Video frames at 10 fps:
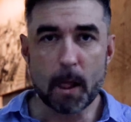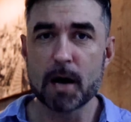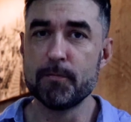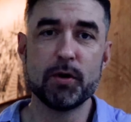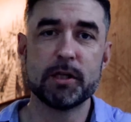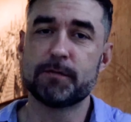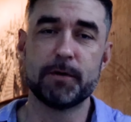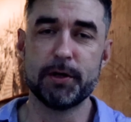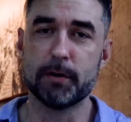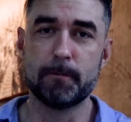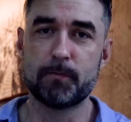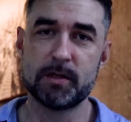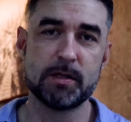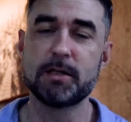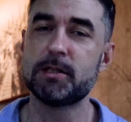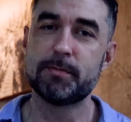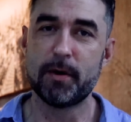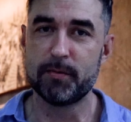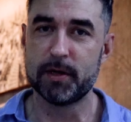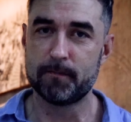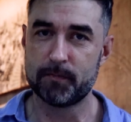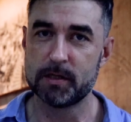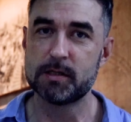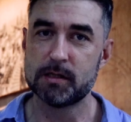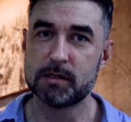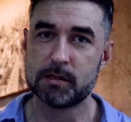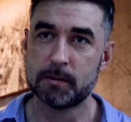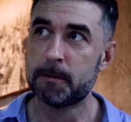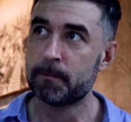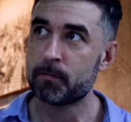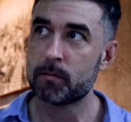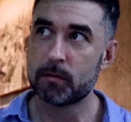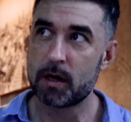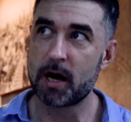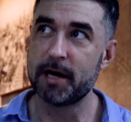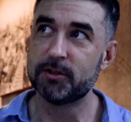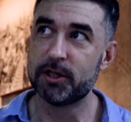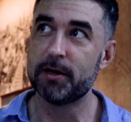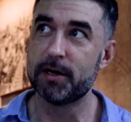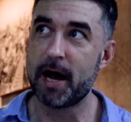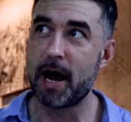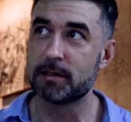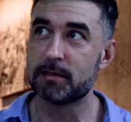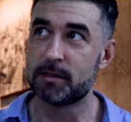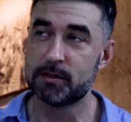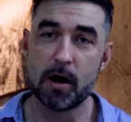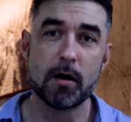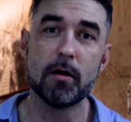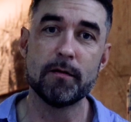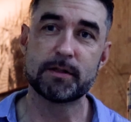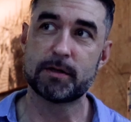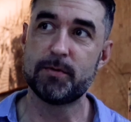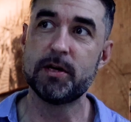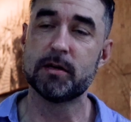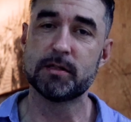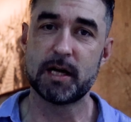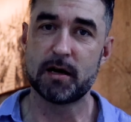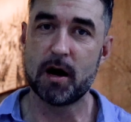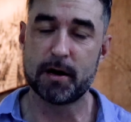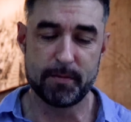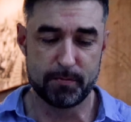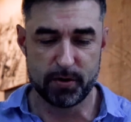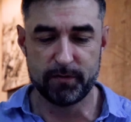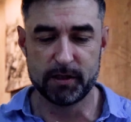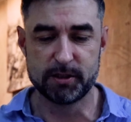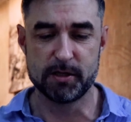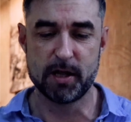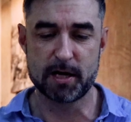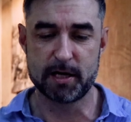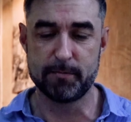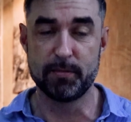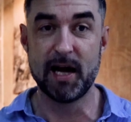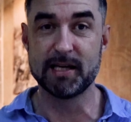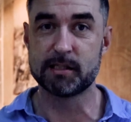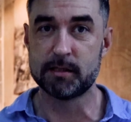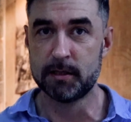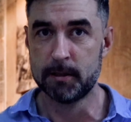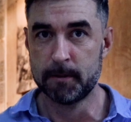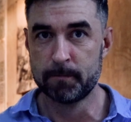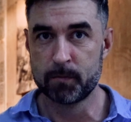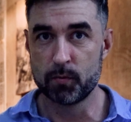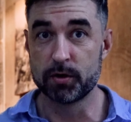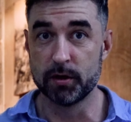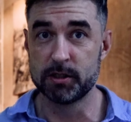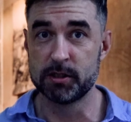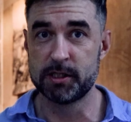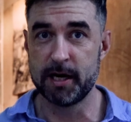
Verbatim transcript: I'm doing this for you. It's not just about me. This is kind of charity act because not all of us can be here in Saigon and be privileged and lucky and blessed with delicious